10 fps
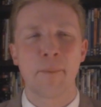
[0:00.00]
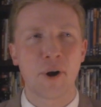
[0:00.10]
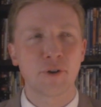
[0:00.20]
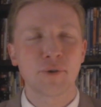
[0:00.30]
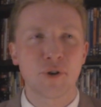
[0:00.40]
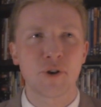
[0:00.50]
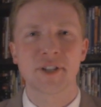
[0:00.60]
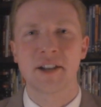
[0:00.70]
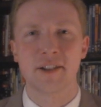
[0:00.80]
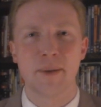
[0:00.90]
but also turns
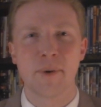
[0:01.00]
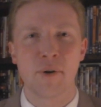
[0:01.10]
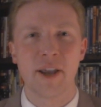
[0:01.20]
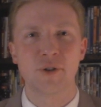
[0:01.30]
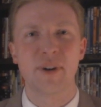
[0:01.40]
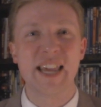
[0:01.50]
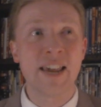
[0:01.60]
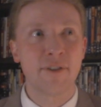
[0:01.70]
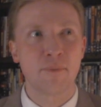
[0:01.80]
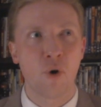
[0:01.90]
Columbo into an
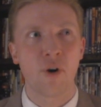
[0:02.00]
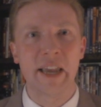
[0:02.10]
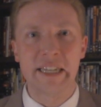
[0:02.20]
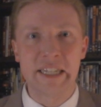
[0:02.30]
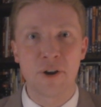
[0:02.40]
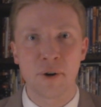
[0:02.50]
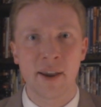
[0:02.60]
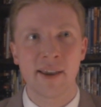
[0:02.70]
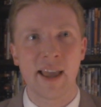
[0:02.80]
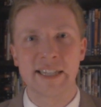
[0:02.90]
even more
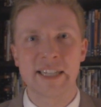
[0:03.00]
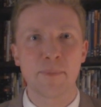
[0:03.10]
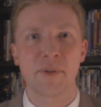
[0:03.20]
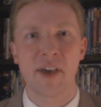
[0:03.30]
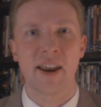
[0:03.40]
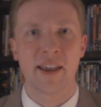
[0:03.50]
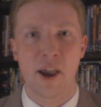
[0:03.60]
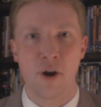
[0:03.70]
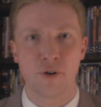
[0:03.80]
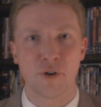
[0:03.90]
endearing and sympathetic
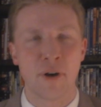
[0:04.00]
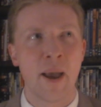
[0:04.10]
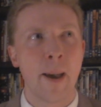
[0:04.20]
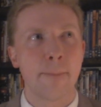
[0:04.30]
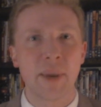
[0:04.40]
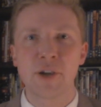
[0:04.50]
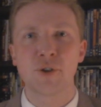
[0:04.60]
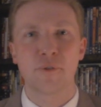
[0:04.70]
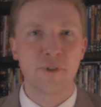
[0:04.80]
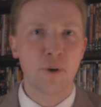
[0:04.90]
character, because
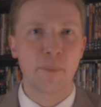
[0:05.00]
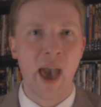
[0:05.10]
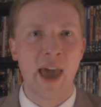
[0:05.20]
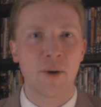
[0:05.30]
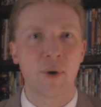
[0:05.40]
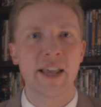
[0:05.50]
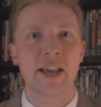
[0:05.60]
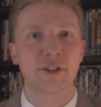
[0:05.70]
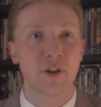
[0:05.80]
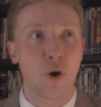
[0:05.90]
you feel bad at what he
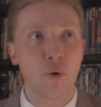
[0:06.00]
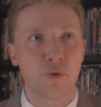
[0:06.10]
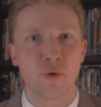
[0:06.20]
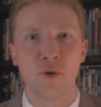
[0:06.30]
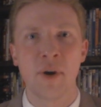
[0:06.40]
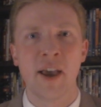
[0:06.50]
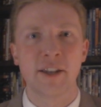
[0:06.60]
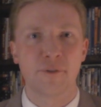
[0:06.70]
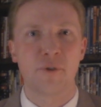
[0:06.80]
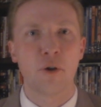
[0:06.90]
has to go through
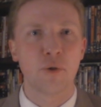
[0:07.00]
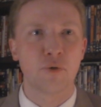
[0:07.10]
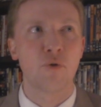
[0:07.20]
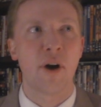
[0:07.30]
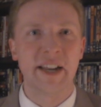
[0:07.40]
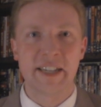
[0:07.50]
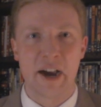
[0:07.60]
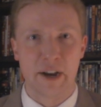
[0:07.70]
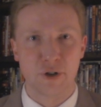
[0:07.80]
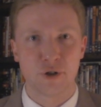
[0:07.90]
to follow through on his
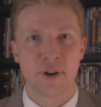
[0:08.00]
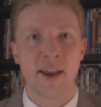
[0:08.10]
hunch.